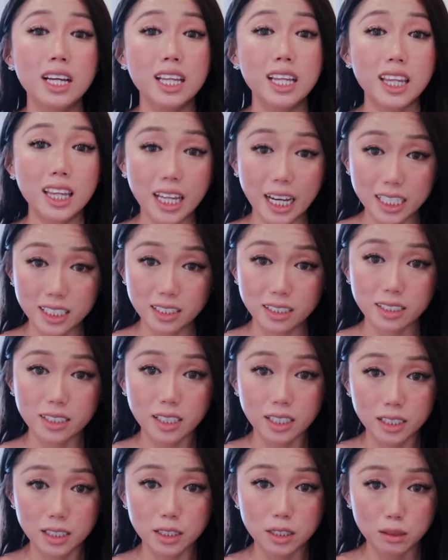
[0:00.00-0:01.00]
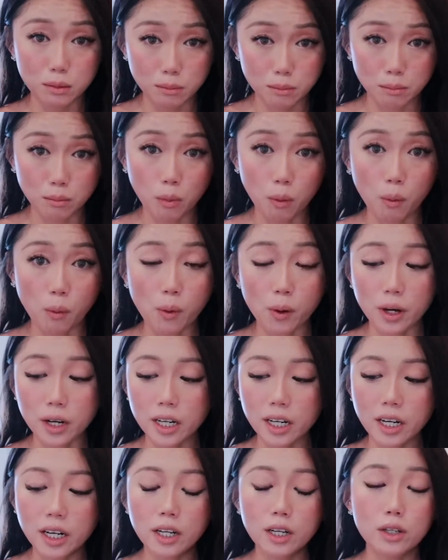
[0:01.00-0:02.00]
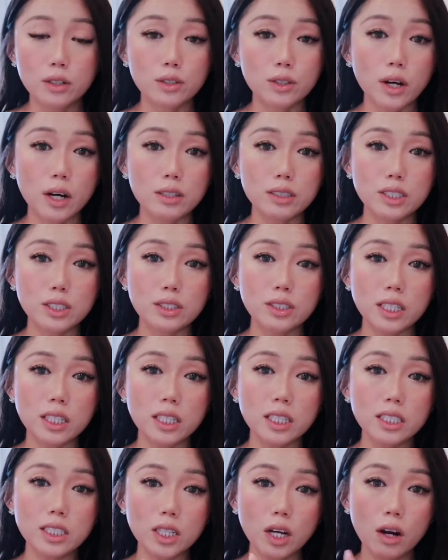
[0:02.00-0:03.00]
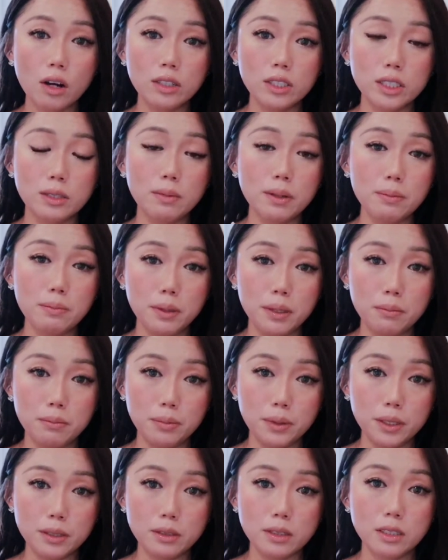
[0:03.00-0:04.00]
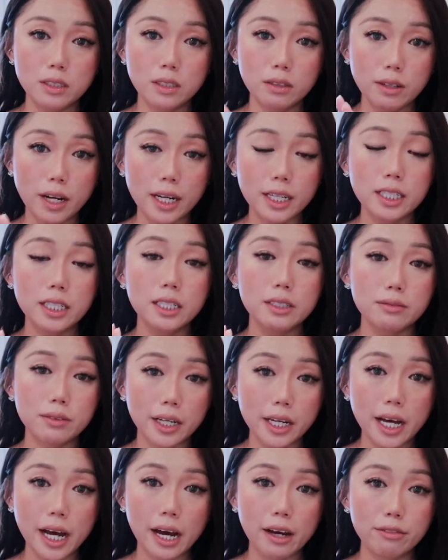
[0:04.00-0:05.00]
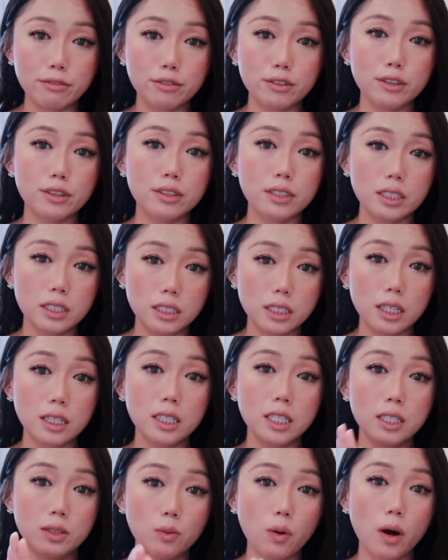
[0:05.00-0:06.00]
Less is more. So I was using this onto my pimples directly right after the Saline